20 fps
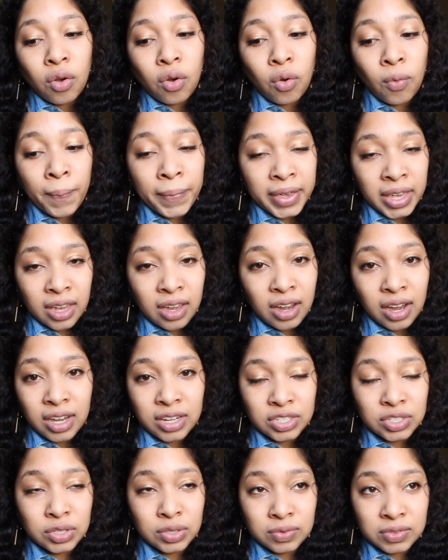oh my
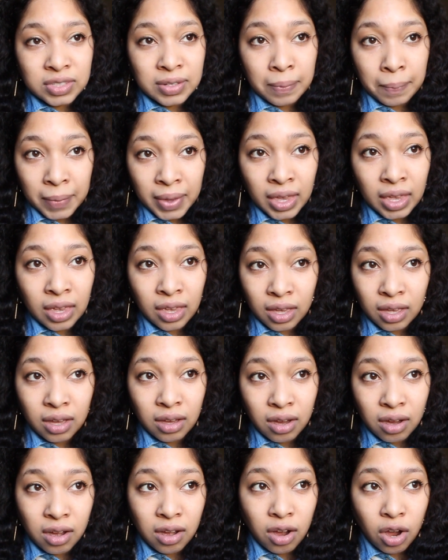gosh, you have to meet
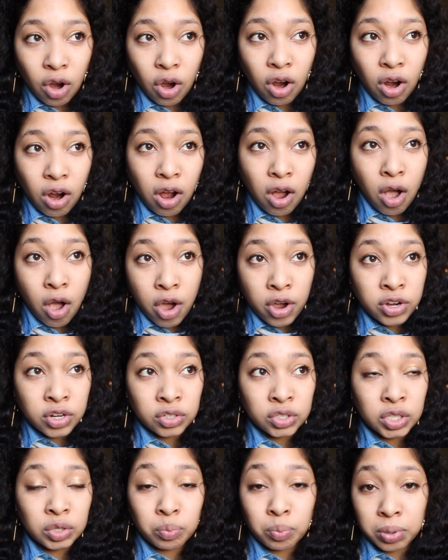
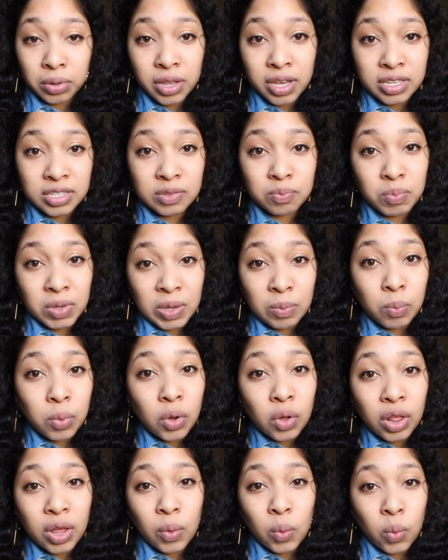100+
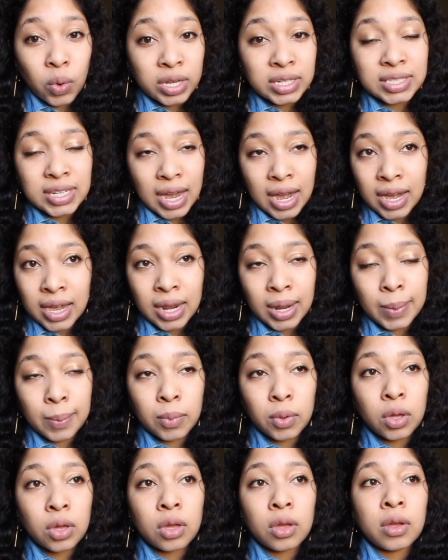people at one
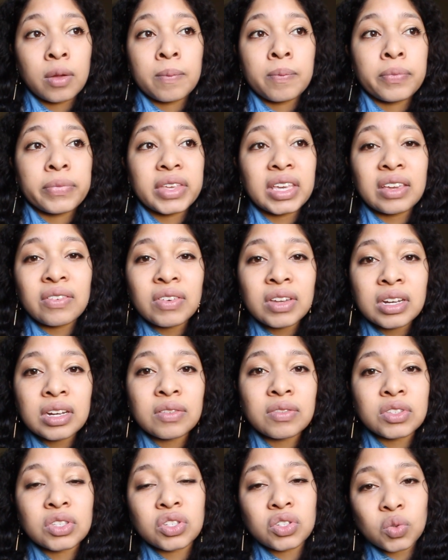time, even
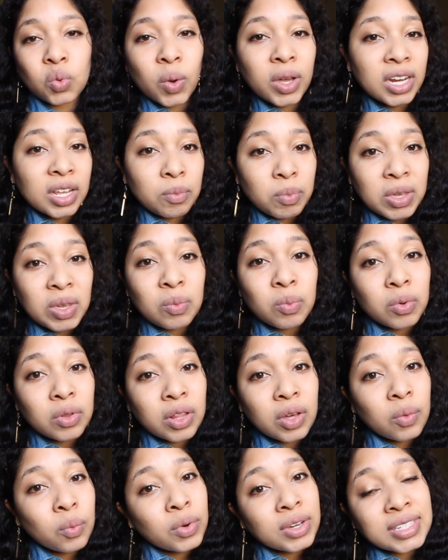if it's 20 people
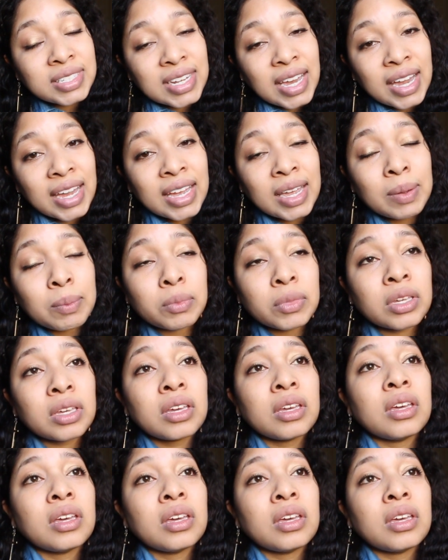at one time.